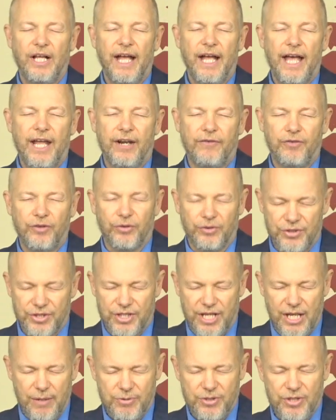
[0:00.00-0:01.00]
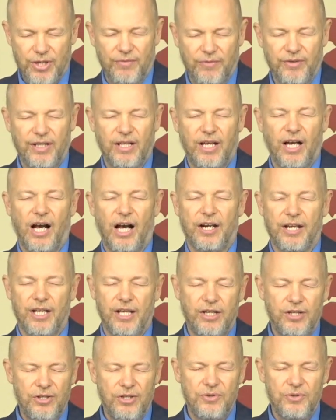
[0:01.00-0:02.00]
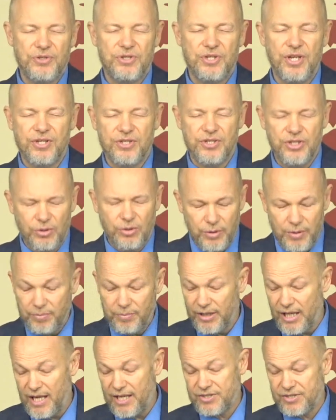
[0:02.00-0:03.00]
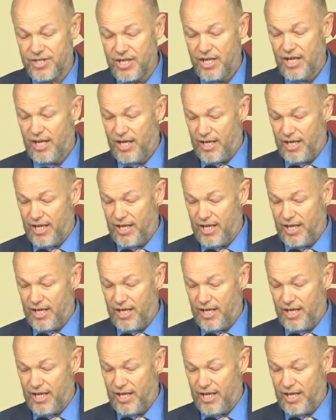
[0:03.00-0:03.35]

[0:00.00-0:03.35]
And if you'll just keep serving God in due season, you'll be blessed,